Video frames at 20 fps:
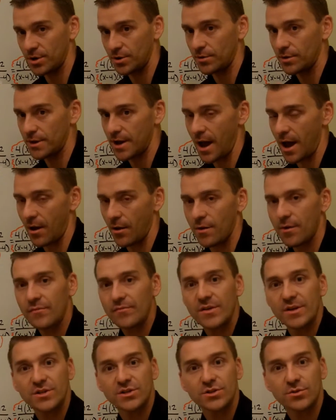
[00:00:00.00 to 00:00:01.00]
to do it now.
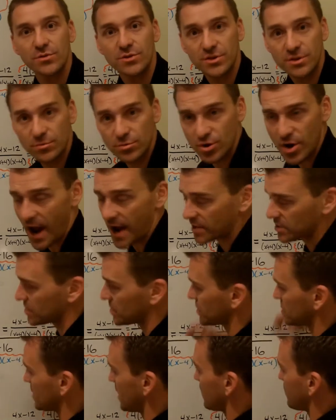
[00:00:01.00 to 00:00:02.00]
Let's do a subtraction
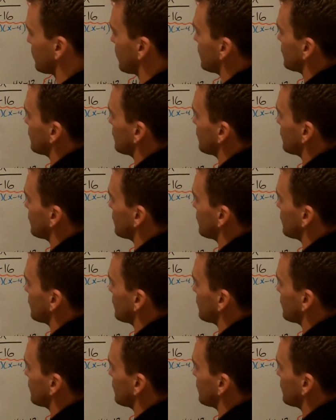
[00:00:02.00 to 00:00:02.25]
example.